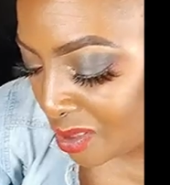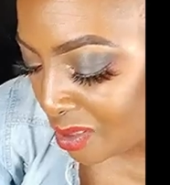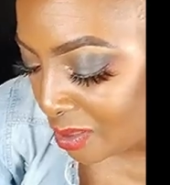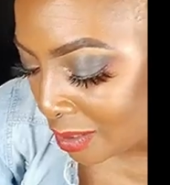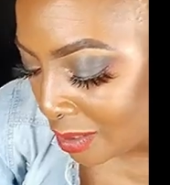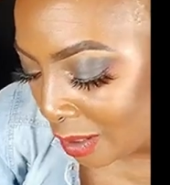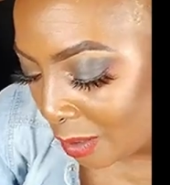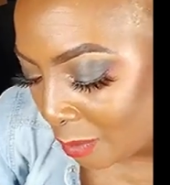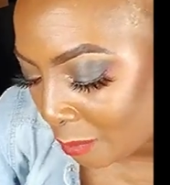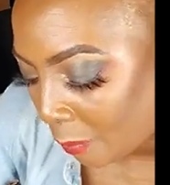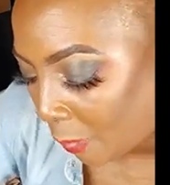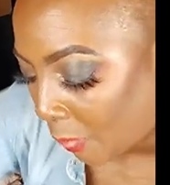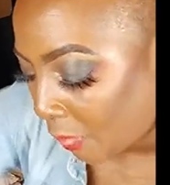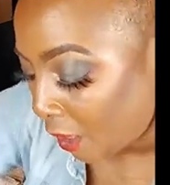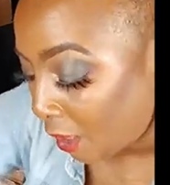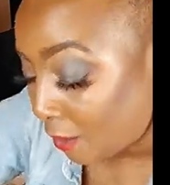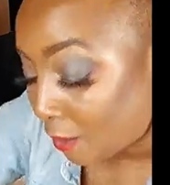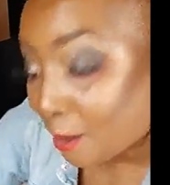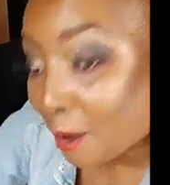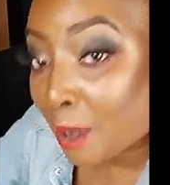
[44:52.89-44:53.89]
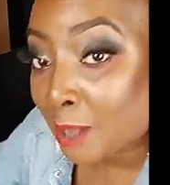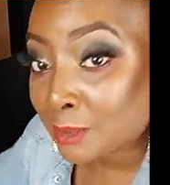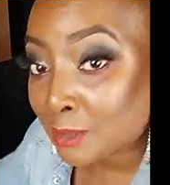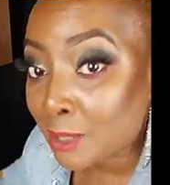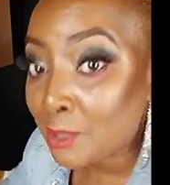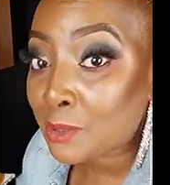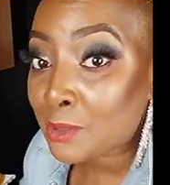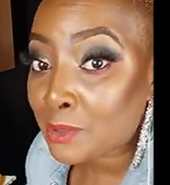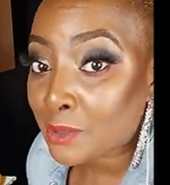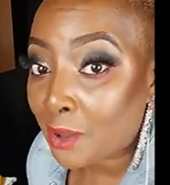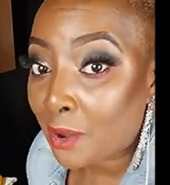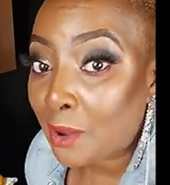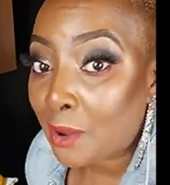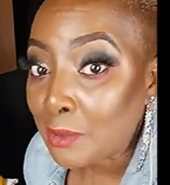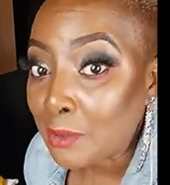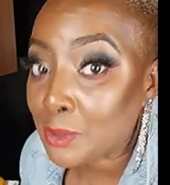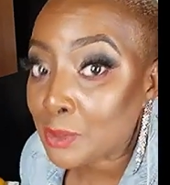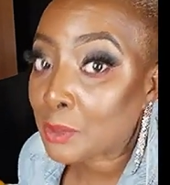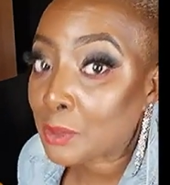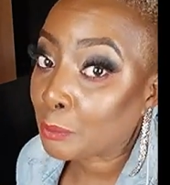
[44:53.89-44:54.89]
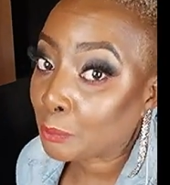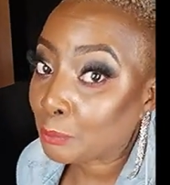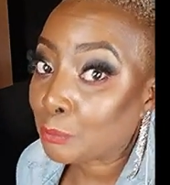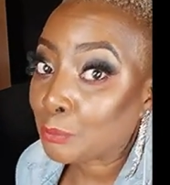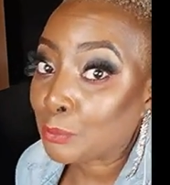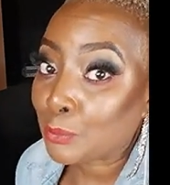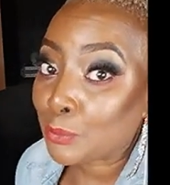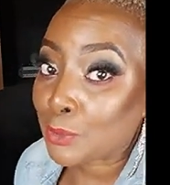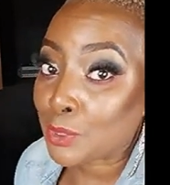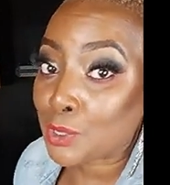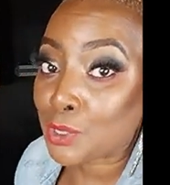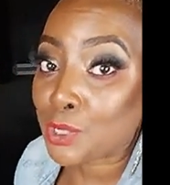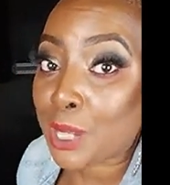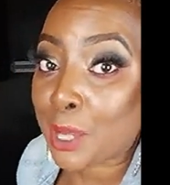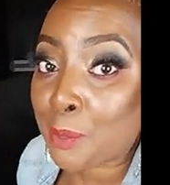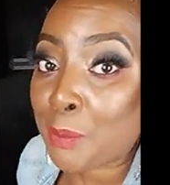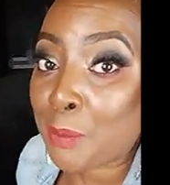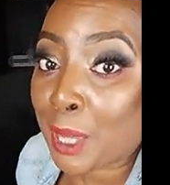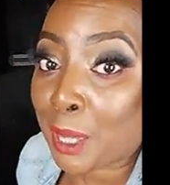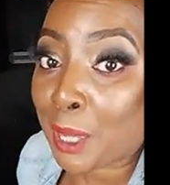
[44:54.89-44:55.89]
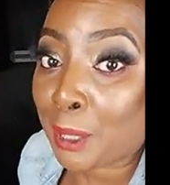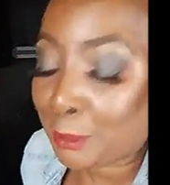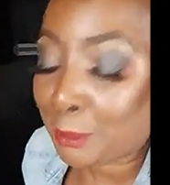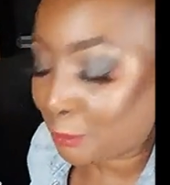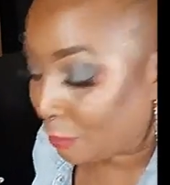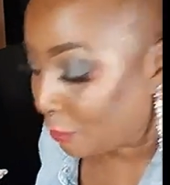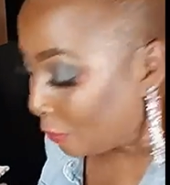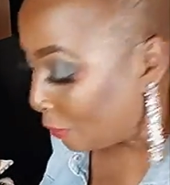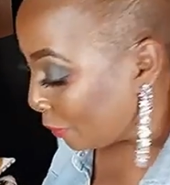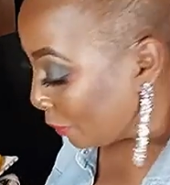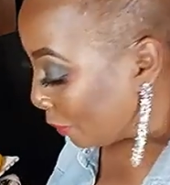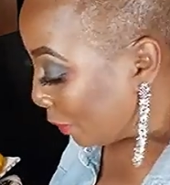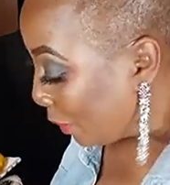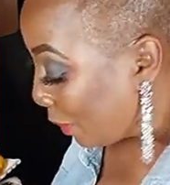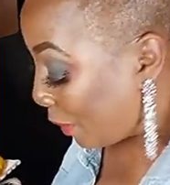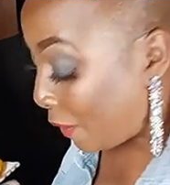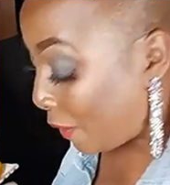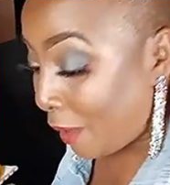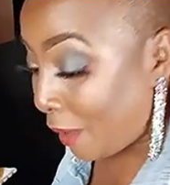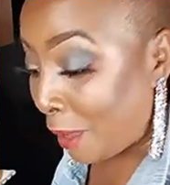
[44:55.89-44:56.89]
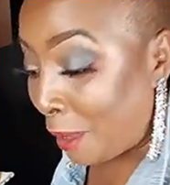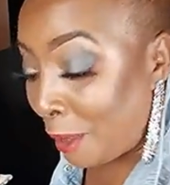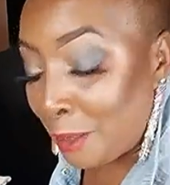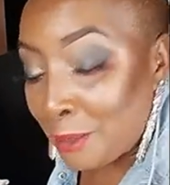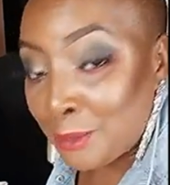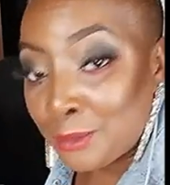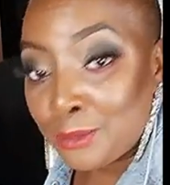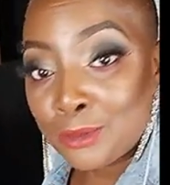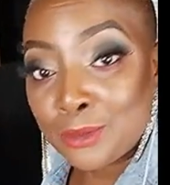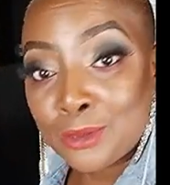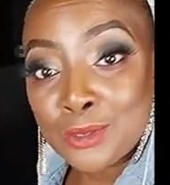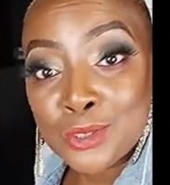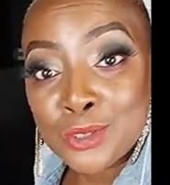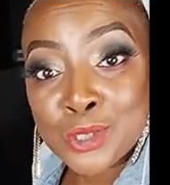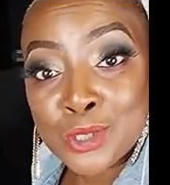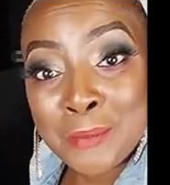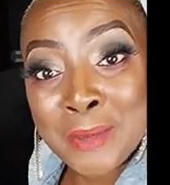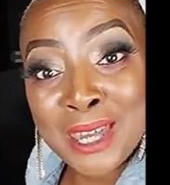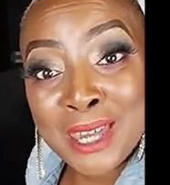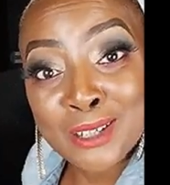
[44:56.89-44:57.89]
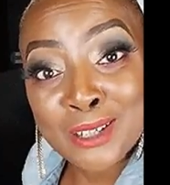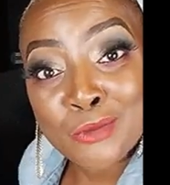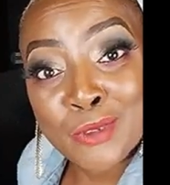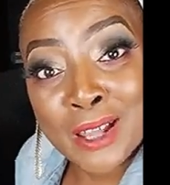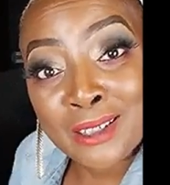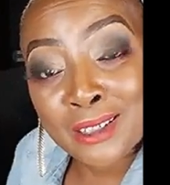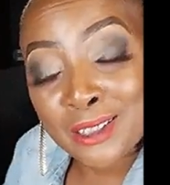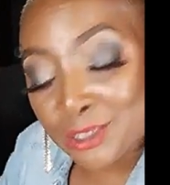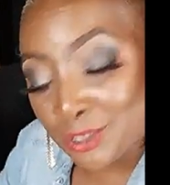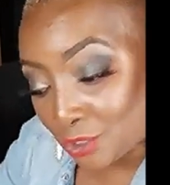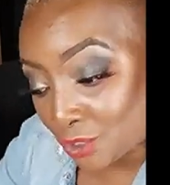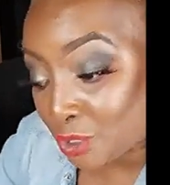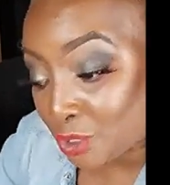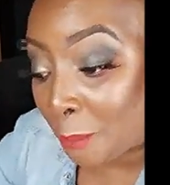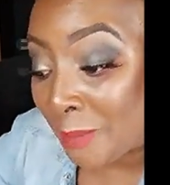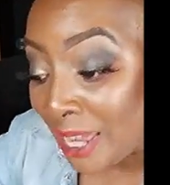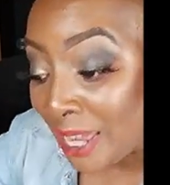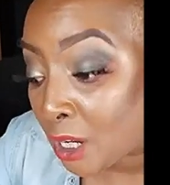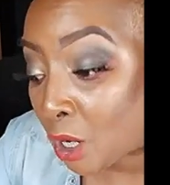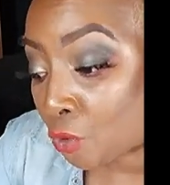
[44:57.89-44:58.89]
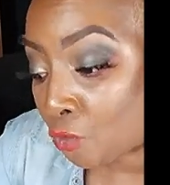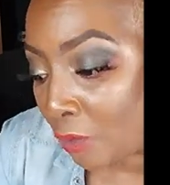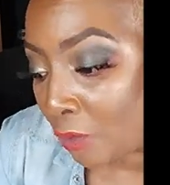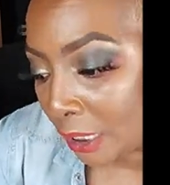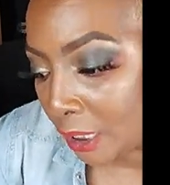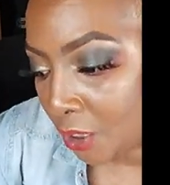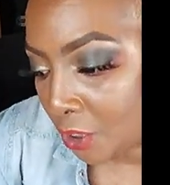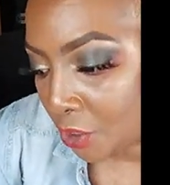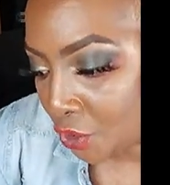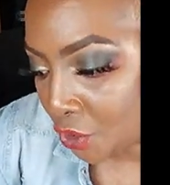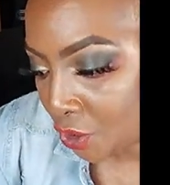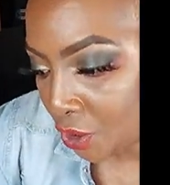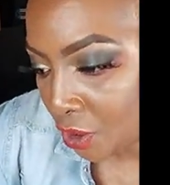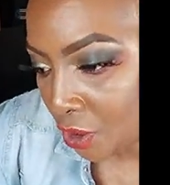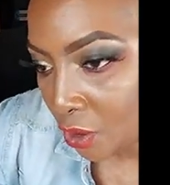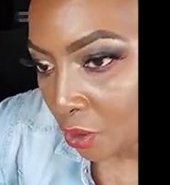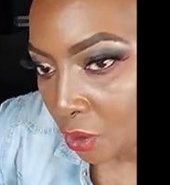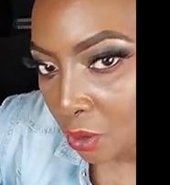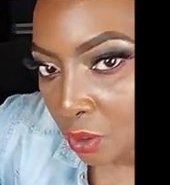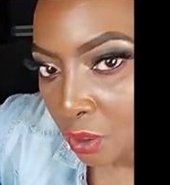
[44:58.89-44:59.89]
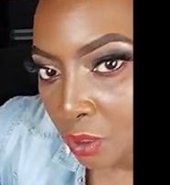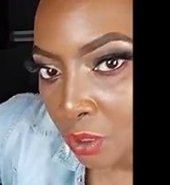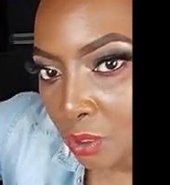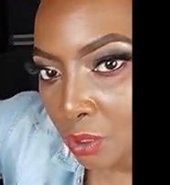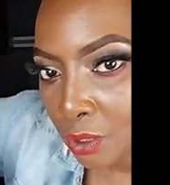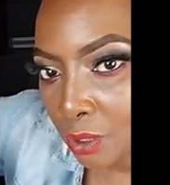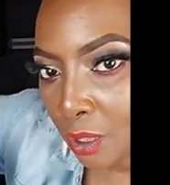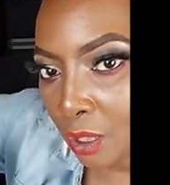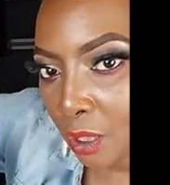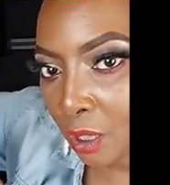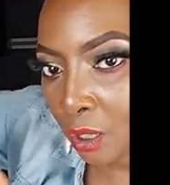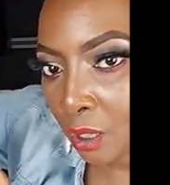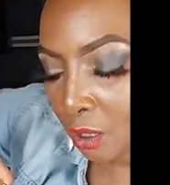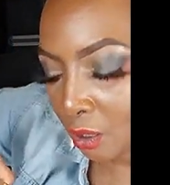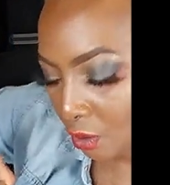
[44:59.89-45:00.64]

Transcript: some cocktail sauce, champagne, and Jamaican relish, Jamaica relish. Okay.